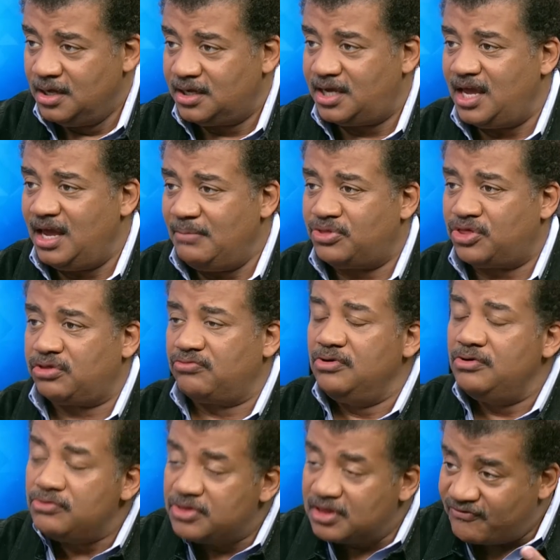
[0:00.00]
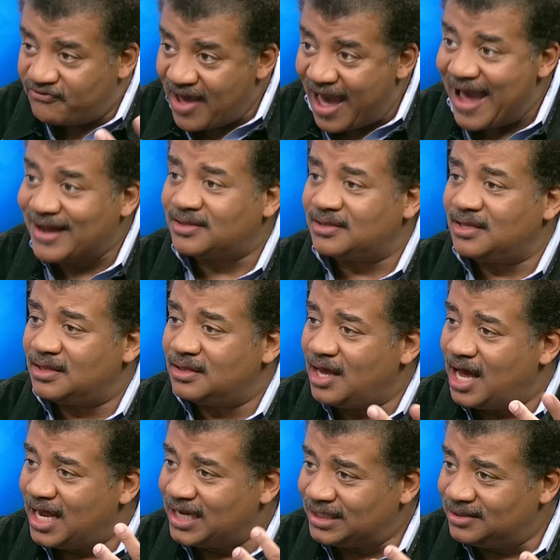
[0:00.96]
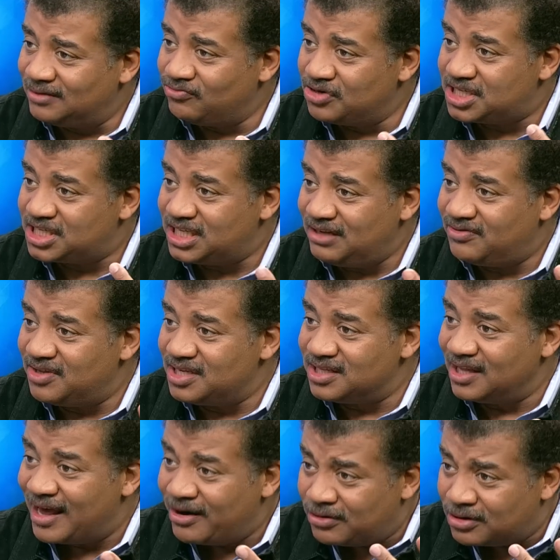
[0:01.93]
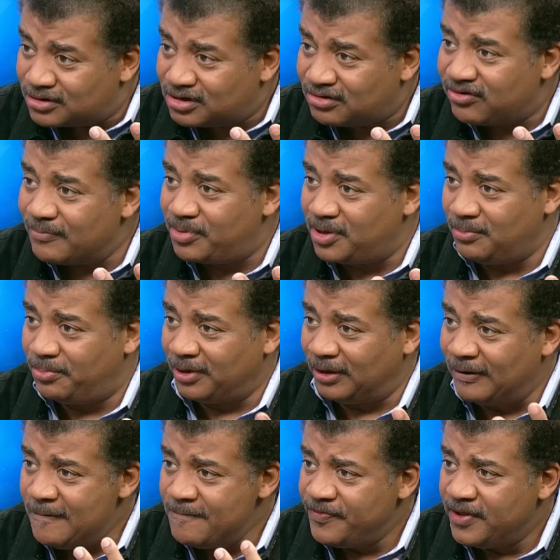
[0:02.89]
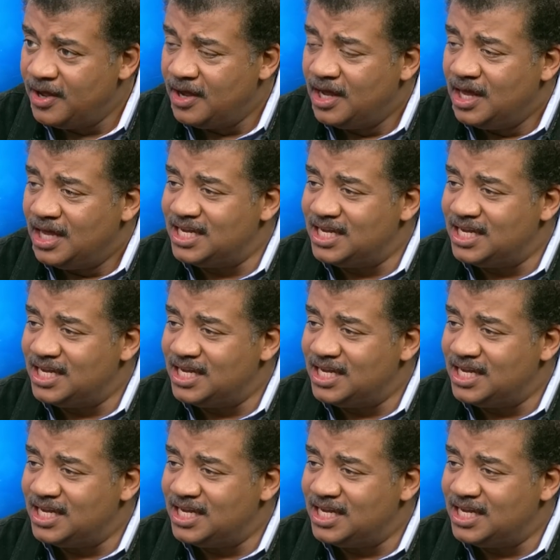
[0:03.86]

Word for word: came through the fact that I received these letters from people. Mm-hmm.